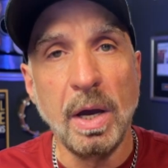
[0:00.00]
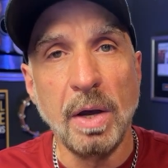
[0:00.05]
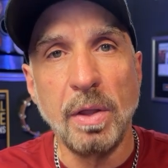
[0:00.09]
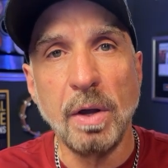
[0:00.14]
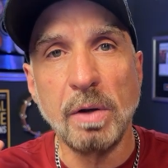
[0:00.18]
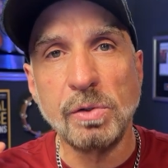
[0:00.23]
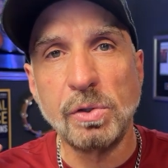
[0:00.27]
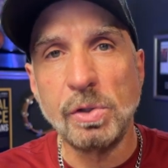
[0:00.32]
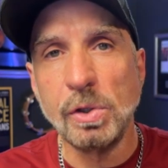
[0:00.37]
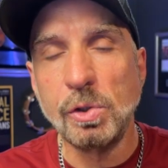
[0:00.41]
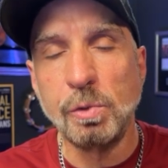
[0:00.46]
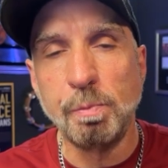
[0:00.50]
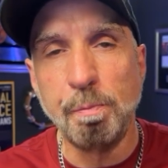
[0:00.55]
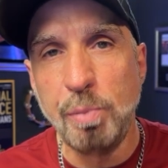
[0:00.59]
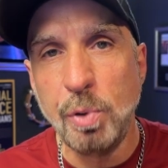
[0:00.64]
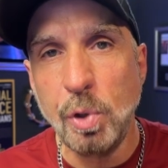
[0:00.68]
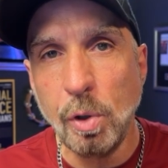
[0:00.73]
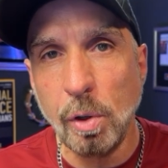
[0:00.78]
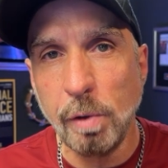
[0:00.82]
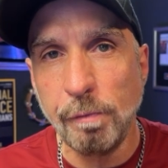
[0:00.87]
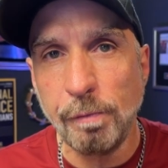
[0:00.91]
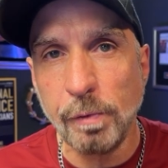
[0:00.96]
There's this
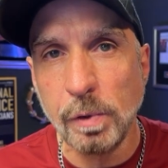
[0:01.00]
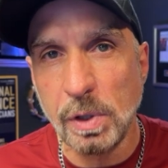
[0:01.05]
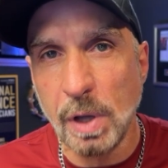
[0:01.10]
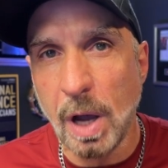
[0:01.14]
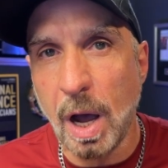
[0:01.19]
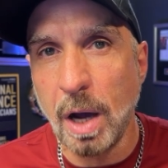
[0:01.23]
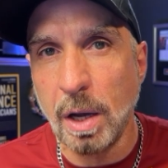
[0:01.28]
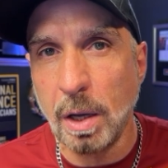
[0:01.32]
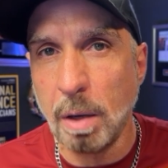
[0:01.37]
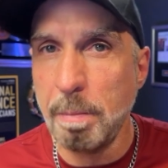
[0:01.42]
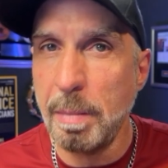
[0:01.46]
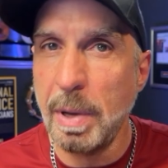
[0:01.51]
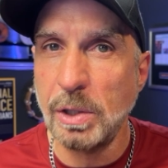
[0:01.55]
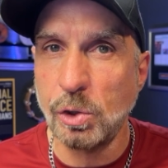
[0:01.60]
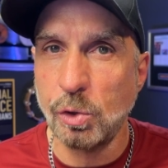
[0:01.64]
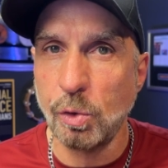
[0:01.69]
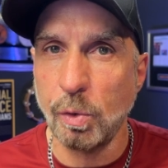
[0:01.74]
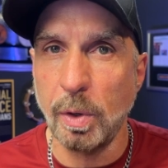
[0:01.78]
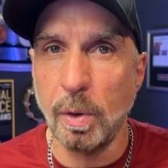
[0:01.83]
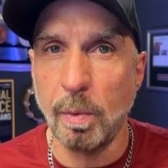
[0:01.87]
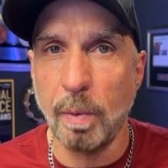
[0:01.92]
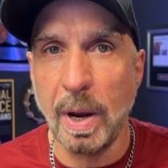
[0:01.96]
beautiful
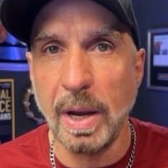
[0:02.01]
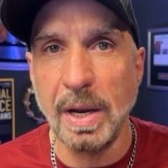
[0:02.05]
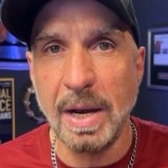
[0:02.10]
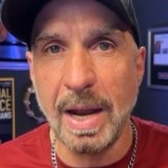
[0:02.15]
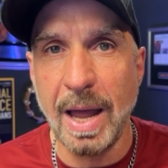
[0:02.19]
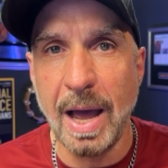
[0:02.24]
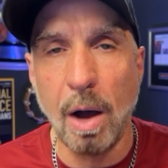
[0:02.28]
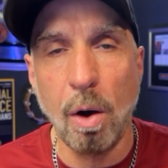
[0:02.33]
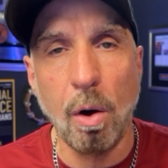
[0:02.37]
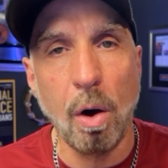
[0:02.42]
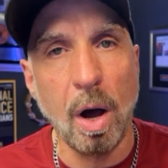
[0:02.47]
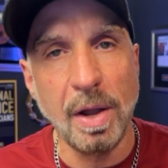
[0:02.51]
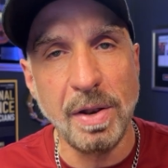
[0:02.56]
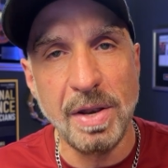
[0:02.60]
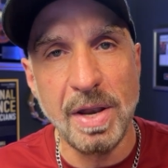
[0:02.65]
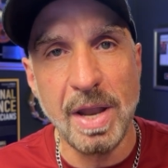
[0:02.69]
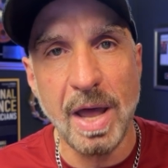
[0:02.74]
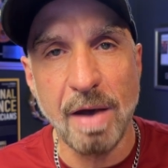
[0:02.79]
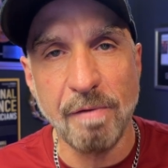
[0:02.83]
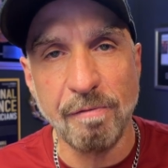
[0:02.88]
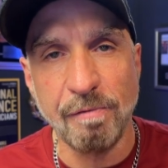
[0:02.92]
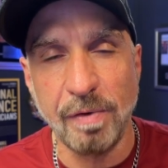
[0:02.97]
documentary right now
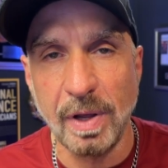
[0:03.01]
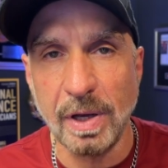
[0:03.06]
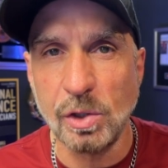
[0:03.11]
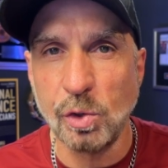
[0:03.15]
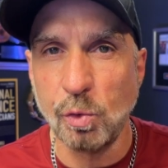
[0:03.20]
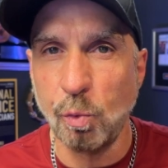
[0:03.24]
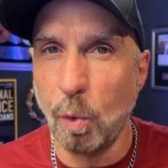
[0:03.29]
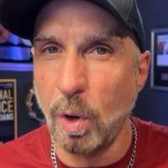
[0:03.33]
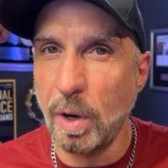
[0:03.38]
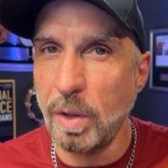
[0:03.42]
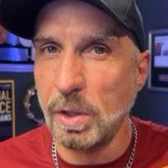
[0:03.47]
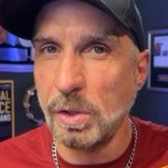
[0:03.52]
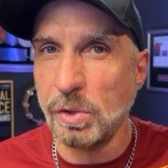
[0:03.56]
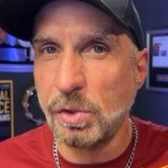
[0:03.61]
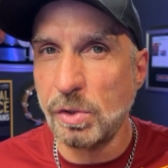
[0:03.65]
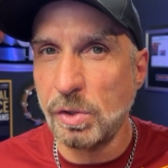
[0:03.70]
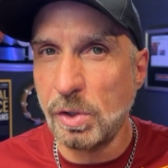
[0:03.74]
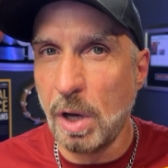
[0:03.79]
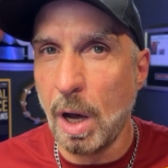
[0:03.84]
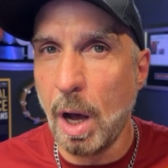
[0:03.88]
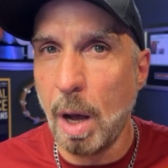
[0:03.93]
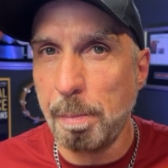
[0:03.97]
on Netflix where this
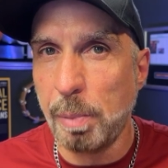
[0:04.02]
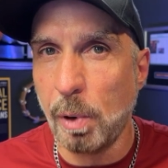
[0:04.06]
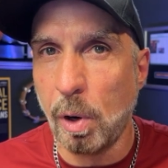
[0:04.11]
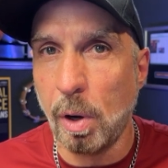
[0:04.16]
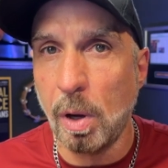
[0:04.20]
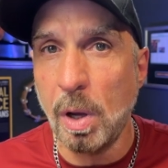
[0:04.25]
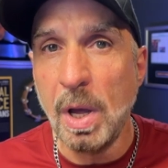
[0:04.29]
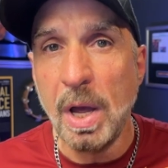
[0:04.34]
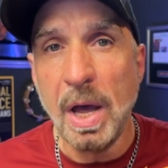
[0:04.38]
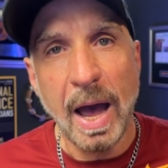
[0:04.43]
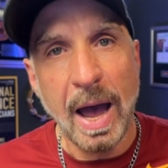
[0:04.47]
couple